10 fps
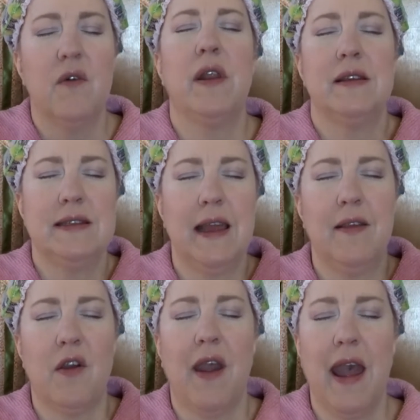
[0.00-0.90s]
when I was
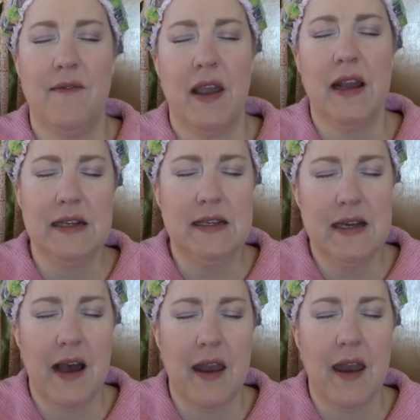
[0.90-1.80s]
laying there having it
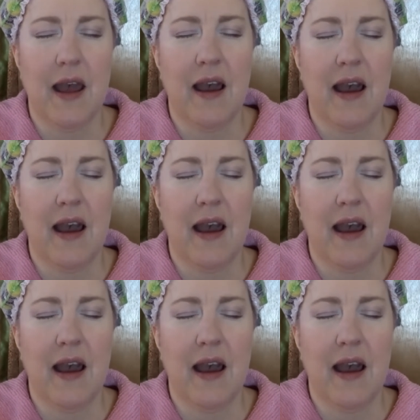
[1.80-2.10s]
done,